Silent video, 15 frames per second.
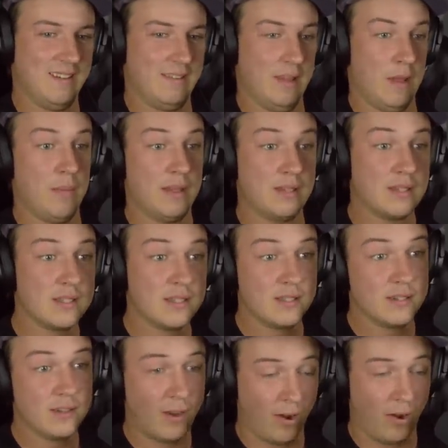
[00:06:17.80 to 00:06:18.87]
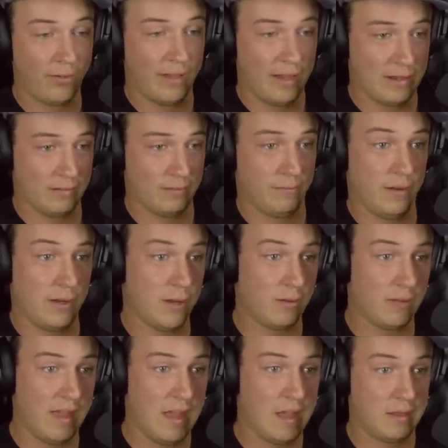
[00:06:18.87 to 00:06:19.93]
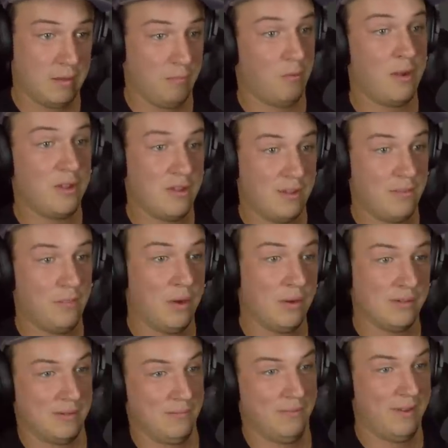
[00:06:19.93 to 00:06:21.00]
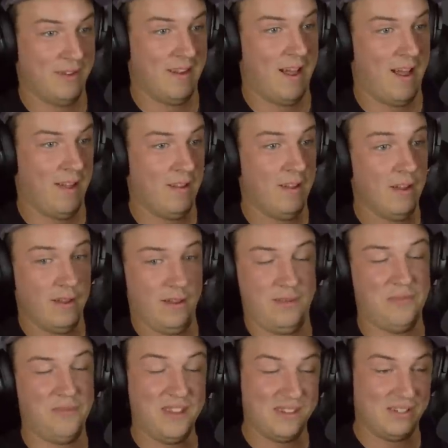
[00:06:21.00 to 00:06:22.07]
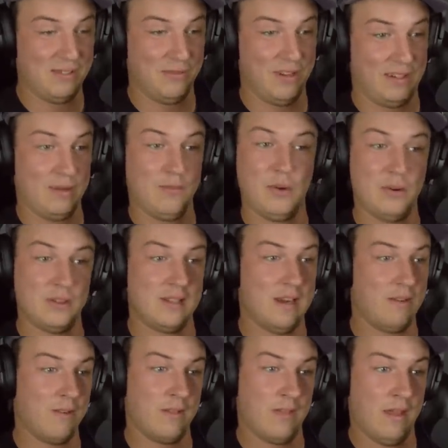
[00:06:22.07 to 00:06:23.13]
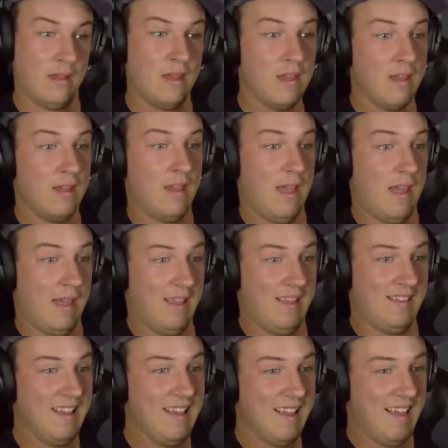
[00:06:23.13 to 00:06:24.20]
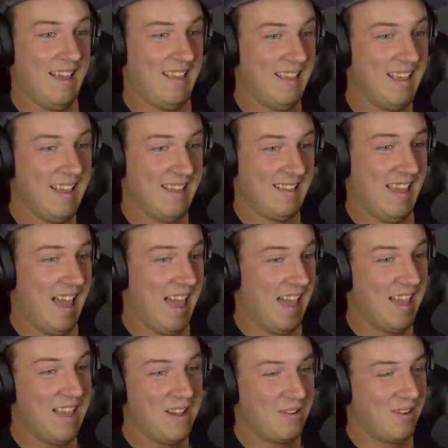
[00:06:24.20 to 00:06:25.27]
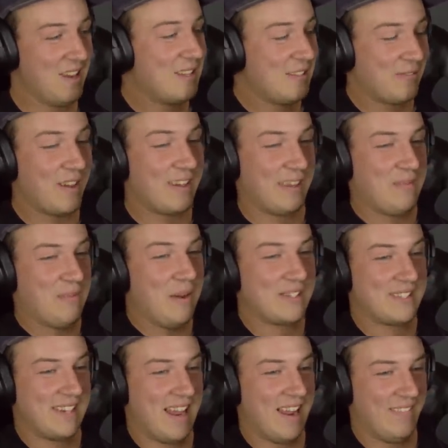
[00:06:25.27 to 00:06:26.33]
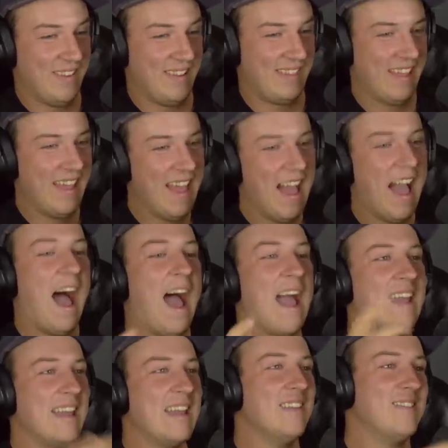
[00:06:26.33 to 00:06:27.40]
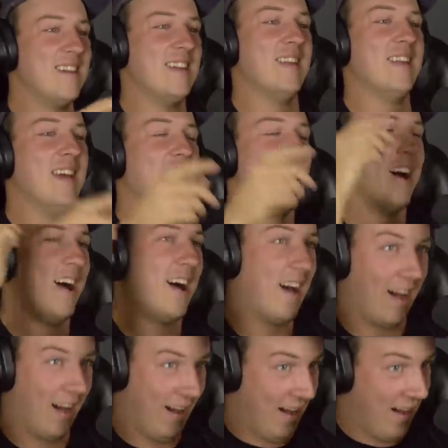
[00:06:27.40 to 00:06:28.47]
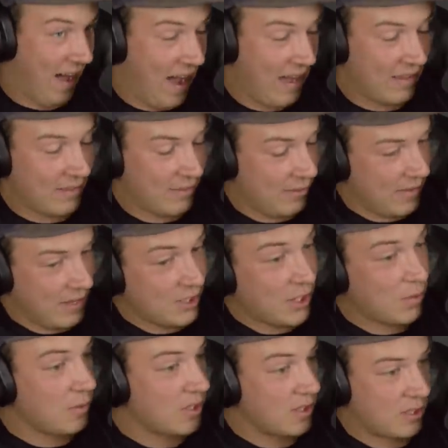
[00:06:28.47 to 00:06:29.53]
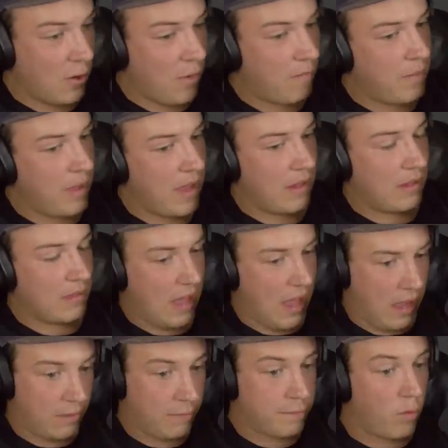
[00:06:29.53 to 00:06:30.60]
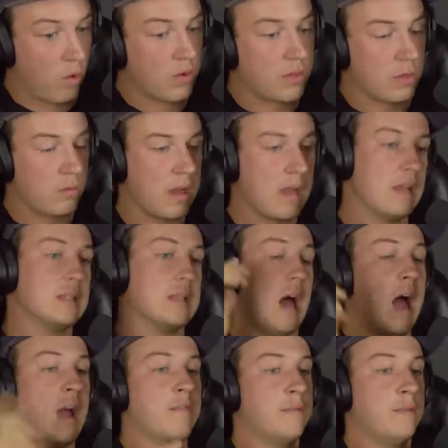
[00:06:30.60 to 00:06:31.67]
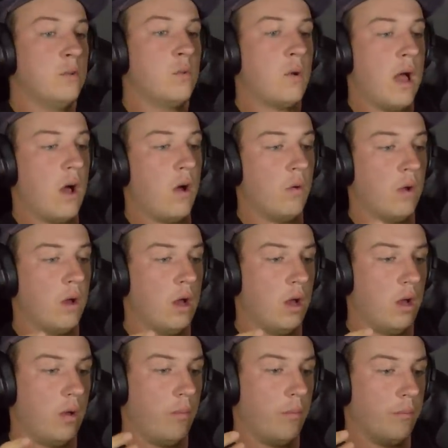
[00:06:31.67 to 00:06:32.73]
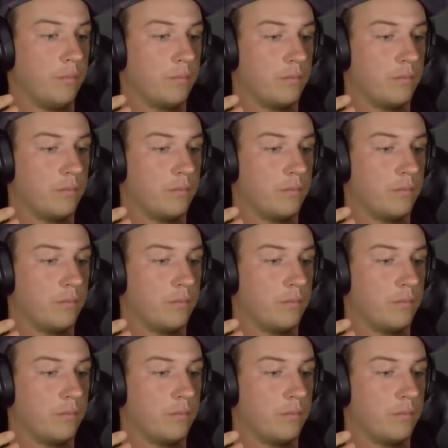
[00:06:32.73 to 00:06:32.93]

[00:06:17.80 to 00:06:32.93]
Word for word: limits on like video length and what you can post and whatnot. Fuck all that. Posted everything. Yeah. Fuck all that. We just fucking posted everything. I even this shit was so big that for the race I flew out